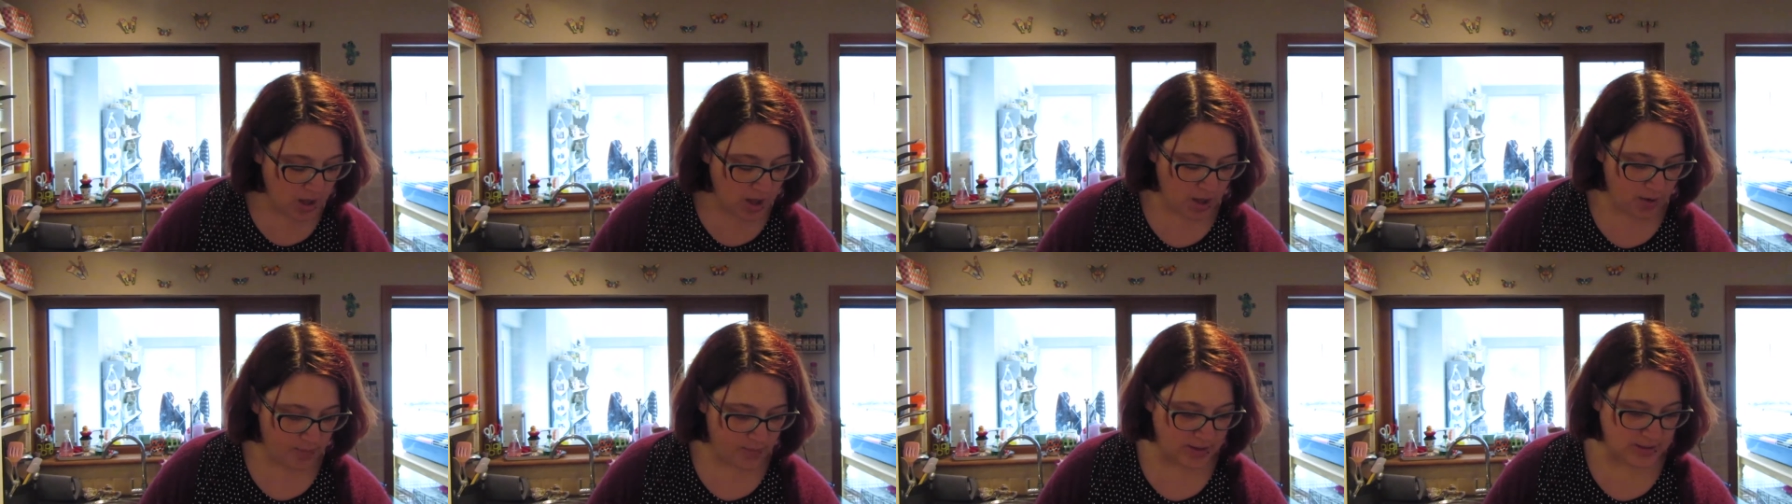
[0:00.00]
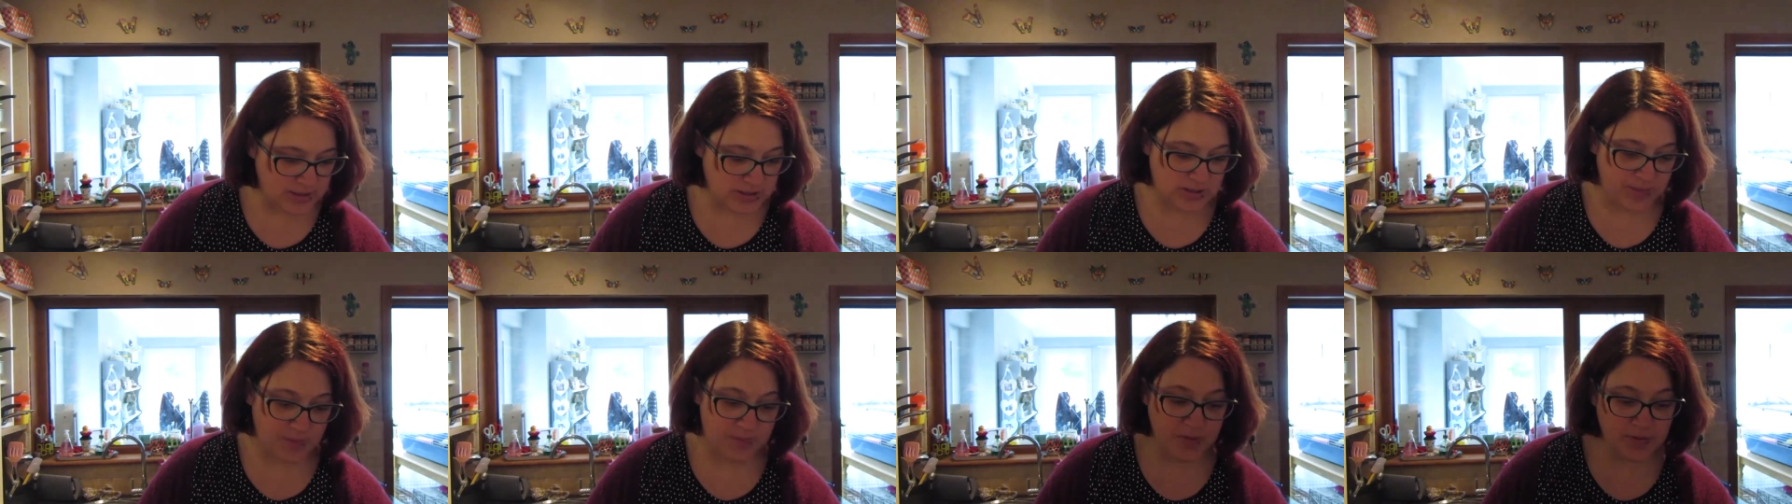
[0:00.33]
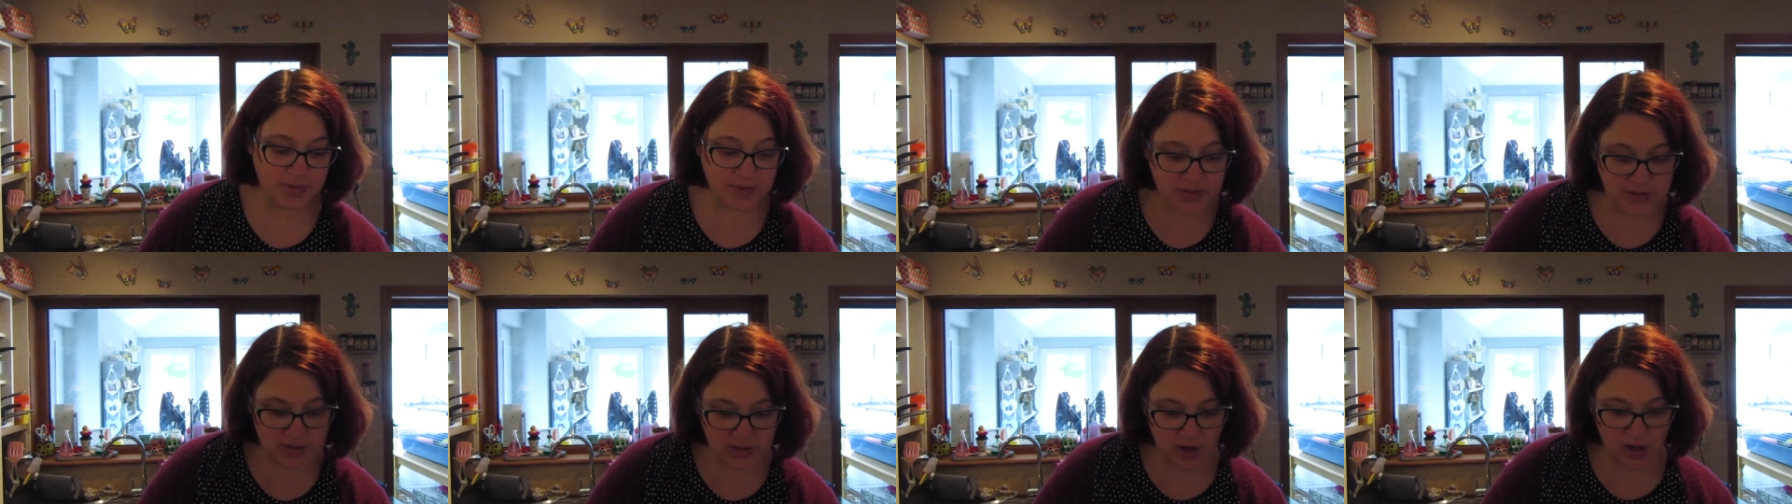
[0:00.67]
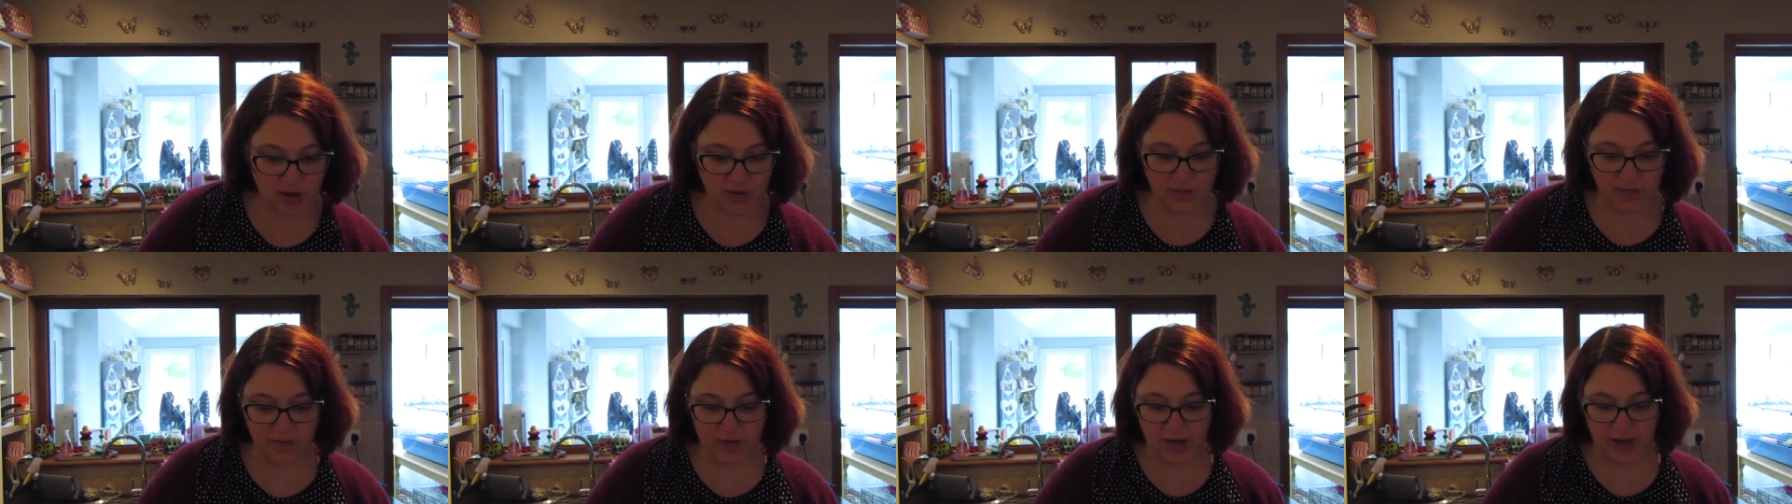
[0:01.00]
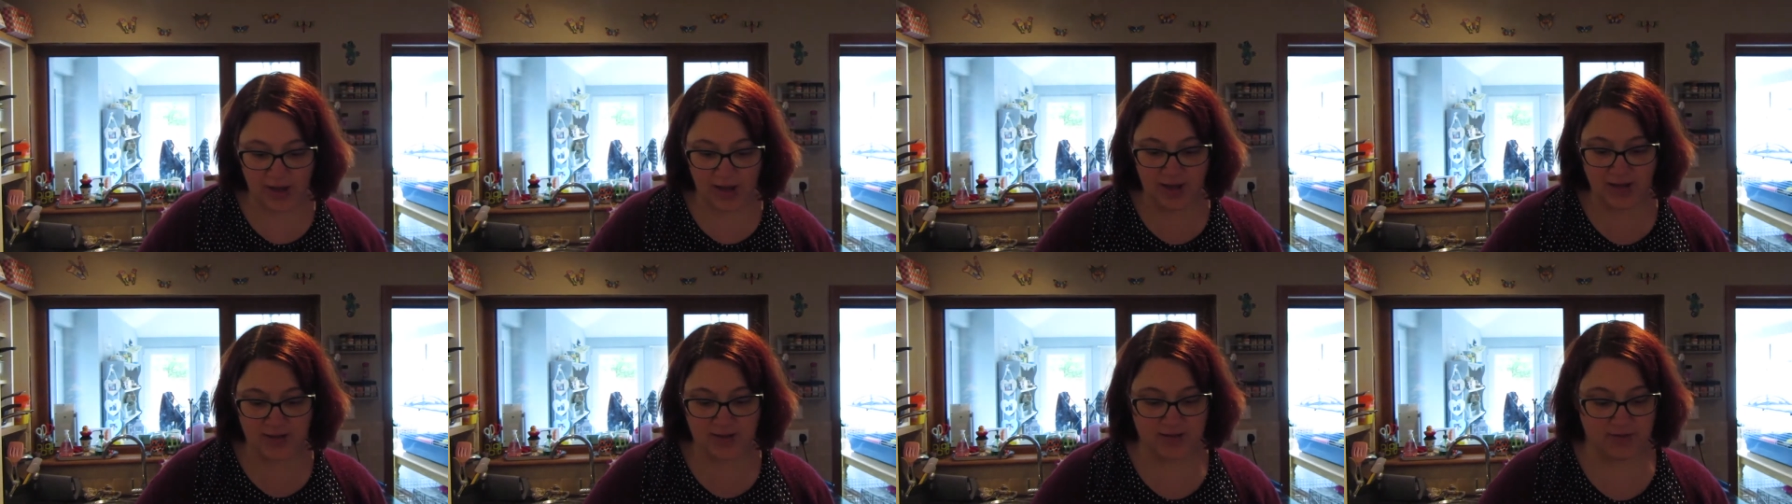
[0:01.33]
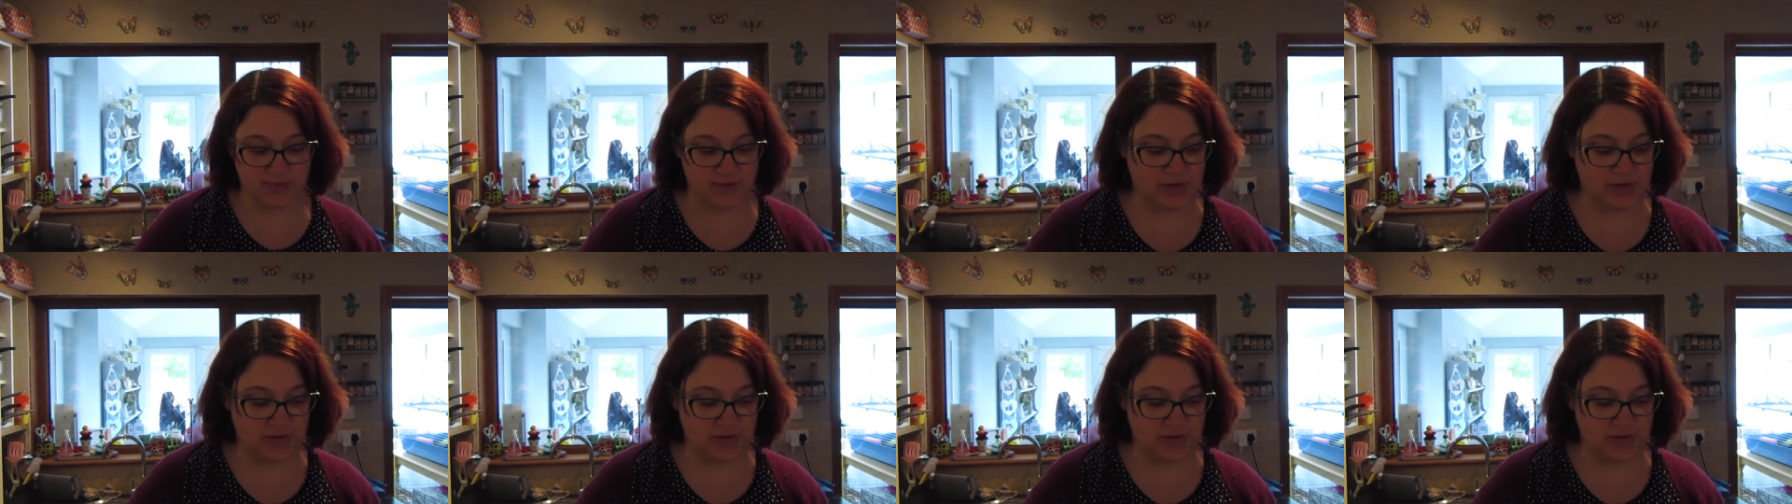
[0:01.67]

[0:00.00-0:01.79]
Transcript: I went to the post office,